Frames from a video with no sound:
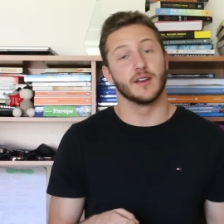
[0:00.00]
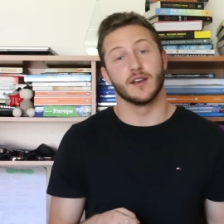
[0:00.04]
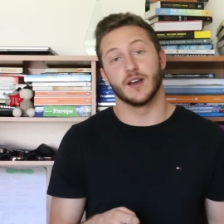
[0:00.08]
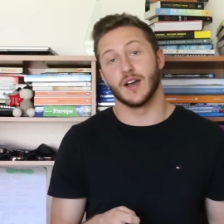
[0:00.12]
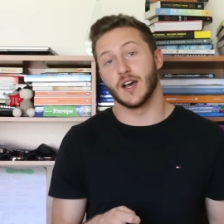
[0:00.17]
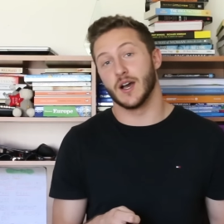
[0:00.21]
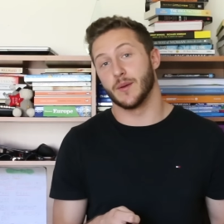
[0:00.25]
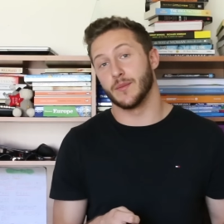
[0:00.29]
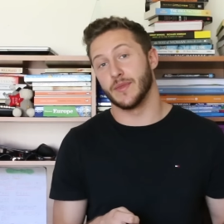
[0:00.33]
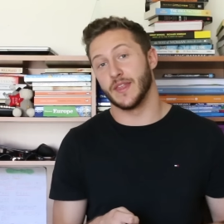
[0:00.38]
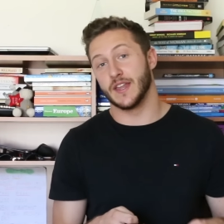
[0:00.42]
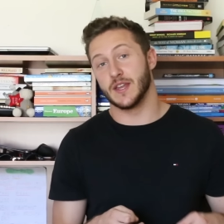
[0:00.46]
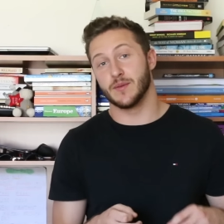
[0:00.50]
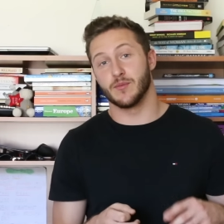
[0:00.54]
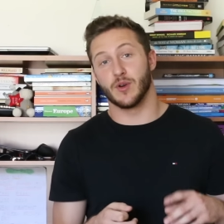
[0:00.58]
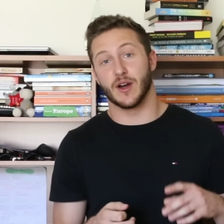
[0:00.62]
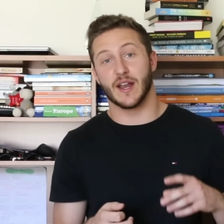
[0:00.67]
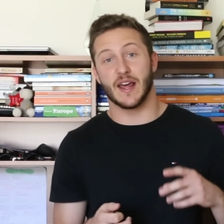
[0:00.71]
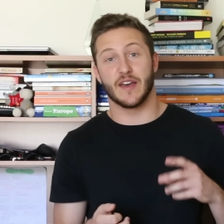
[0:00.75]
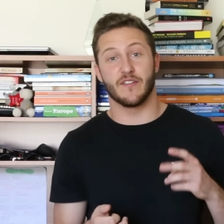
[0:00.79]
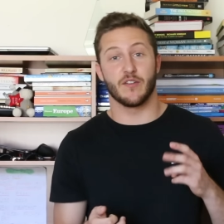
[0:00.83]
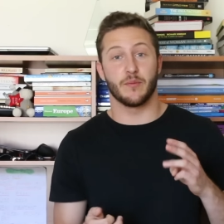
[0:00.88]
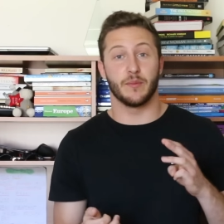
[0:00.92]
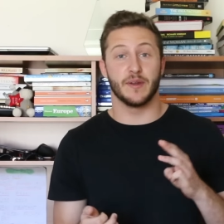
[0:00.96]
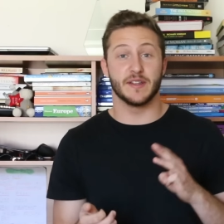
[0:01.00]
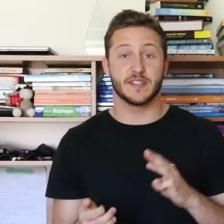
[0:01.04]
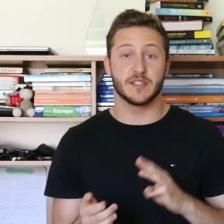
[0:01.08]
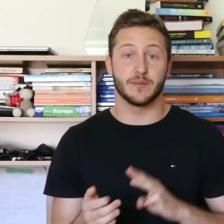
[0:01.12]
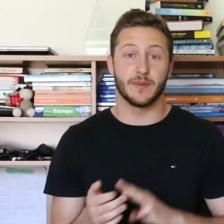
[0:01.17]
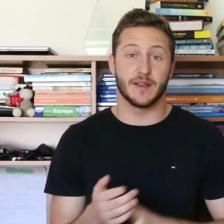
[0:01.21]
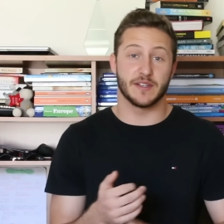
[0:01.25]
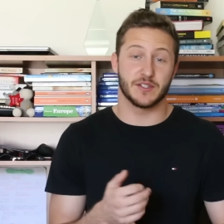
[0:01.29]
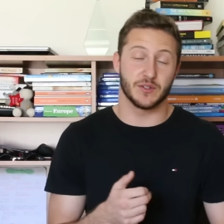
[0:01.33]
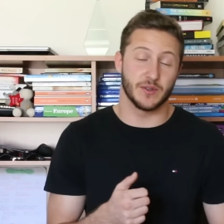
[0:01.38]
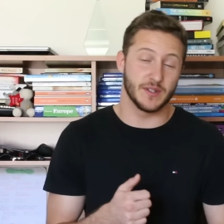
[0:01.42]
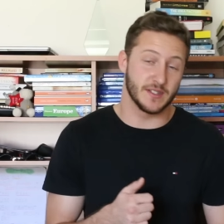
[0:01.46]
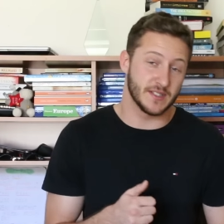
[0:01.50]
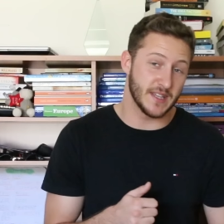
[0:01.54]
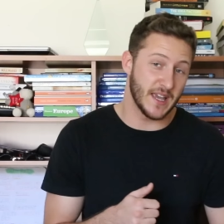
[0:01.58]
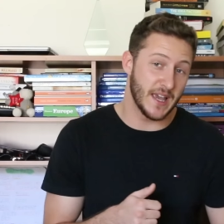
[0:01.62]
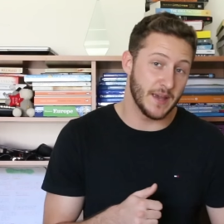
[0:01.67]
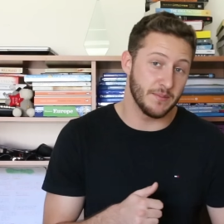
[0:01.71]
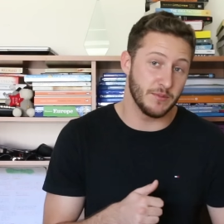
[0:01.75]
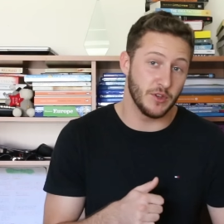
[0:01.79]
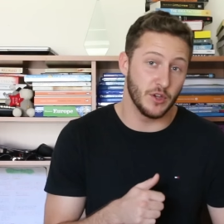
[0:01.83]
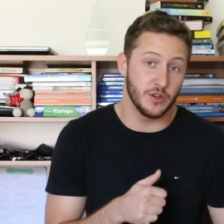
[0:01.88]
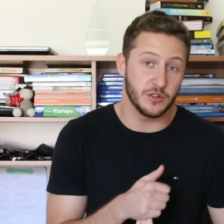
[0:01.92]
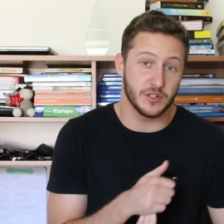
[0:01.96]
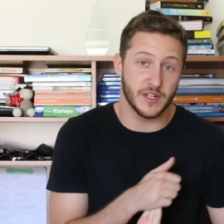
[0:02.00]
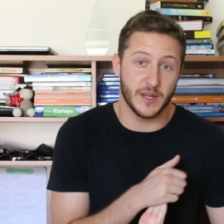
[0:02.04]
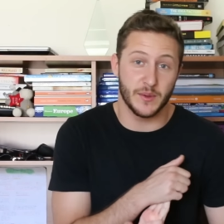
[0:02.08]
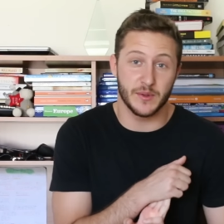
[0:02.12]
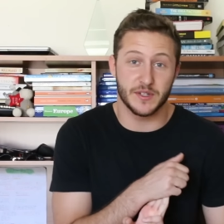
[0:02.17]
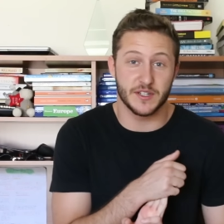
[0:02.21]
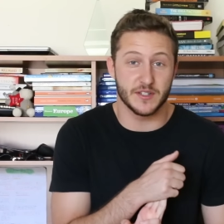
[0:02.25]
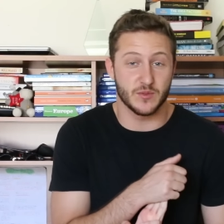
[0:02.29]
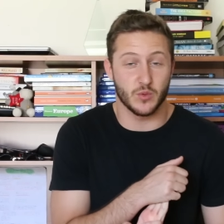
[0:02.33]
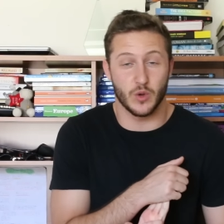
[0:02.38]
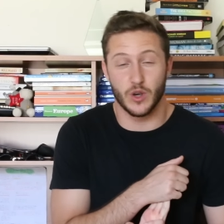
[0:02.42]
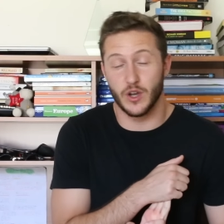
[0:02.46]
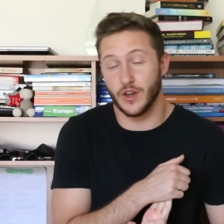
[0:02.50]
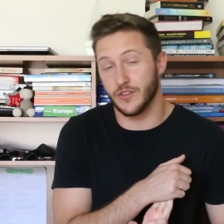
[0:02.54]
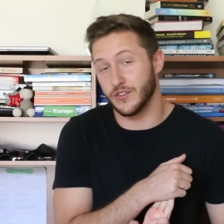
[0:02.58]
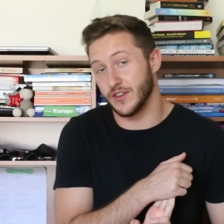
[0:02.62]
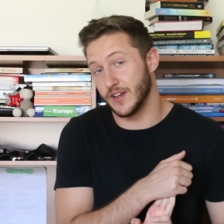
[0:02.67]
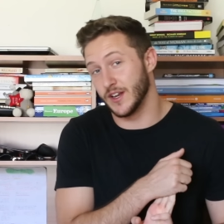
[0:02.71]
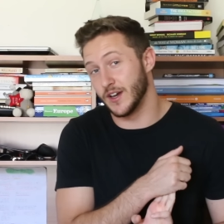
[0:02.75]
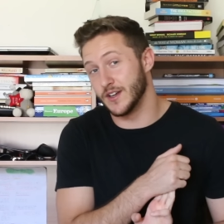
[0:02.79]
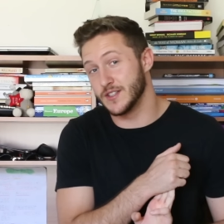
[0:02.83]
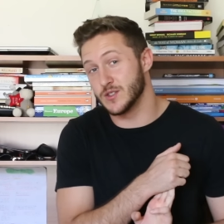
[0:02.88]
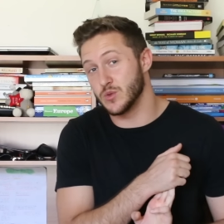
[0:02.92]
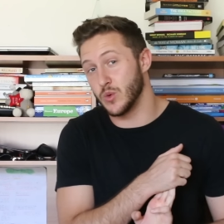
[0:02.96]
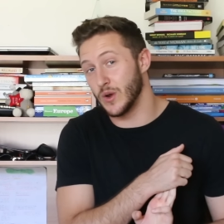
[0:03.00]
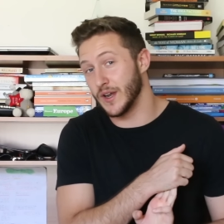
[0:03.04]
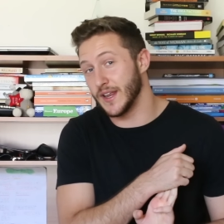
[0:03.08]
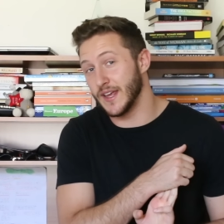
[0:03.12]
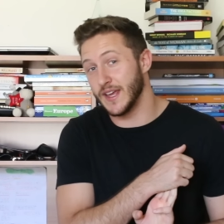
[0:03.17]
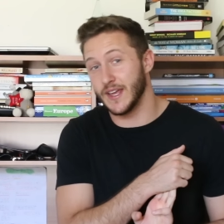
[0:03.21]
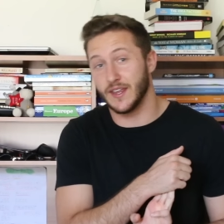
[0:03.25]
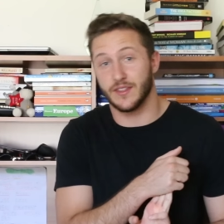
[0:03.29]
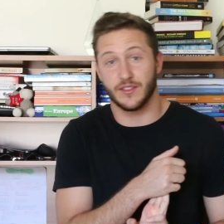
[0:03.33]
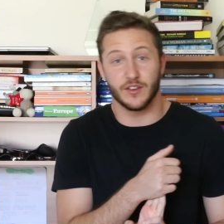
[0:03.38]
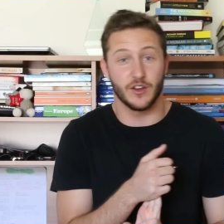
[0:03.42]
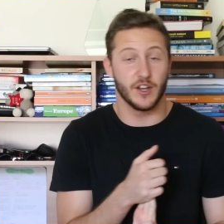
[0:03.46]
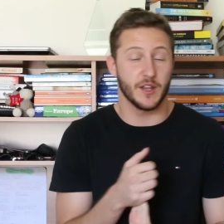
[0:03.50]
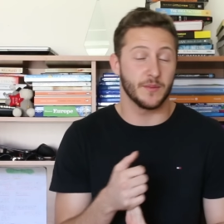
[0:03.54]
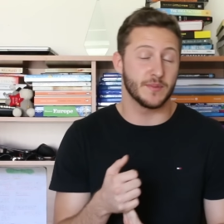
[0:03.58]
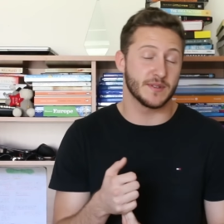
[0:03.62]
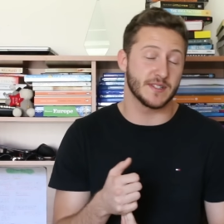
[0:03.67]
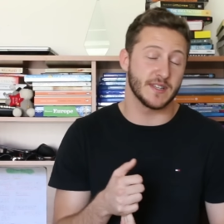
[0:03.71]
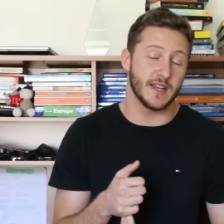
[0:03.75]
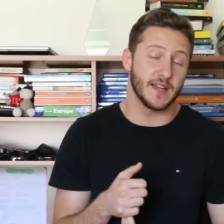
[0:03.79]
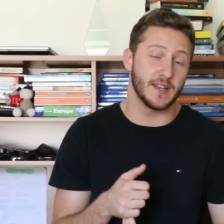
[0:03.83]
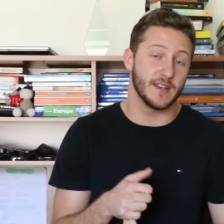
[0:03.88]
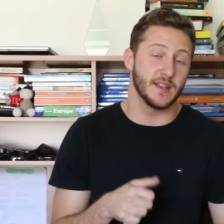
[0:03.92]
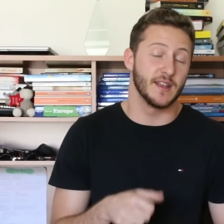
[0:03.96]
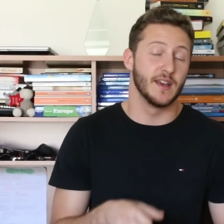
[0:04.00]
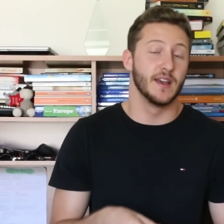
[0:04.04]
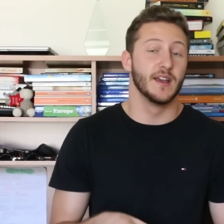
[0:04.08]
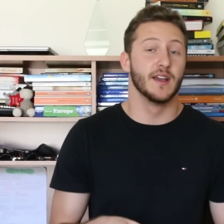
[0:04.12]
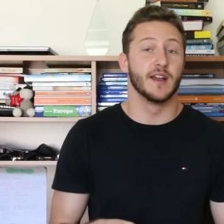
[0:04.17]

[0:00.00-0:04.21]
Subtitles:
And then you might have a mid-semester exam usually, which is worth, 20, 30%.